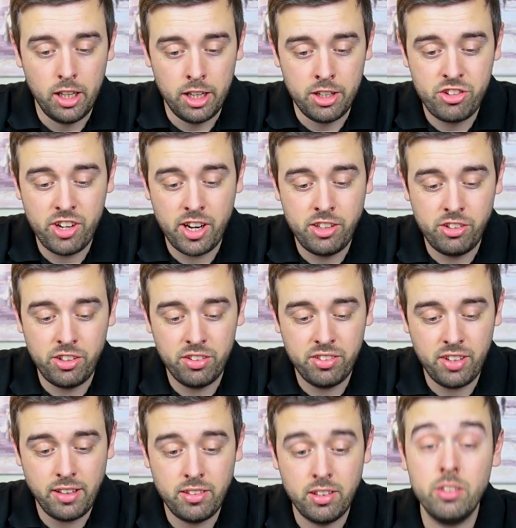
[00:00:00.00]
and change your
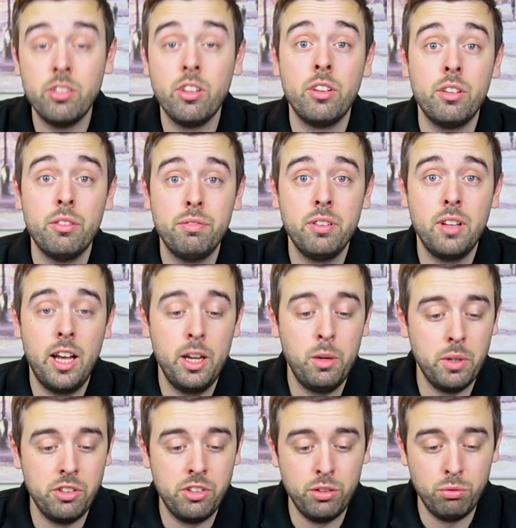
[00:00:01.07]
settings on the fly,
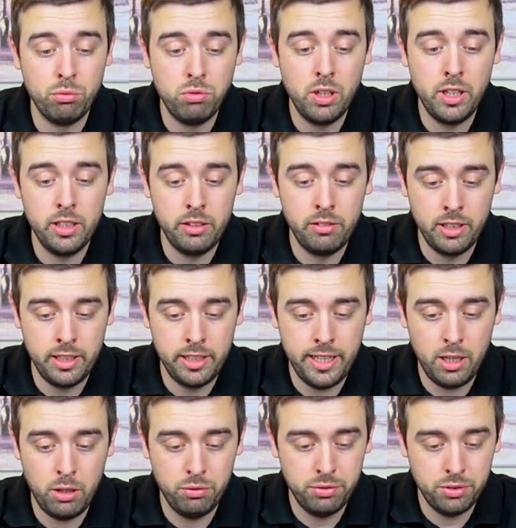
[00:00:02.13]
which is really, really
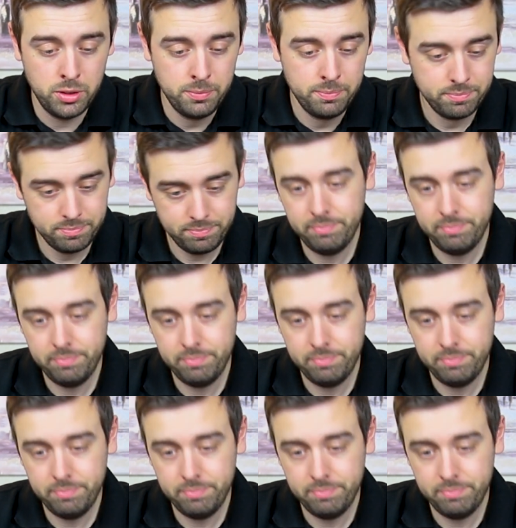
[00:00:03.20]
helpful.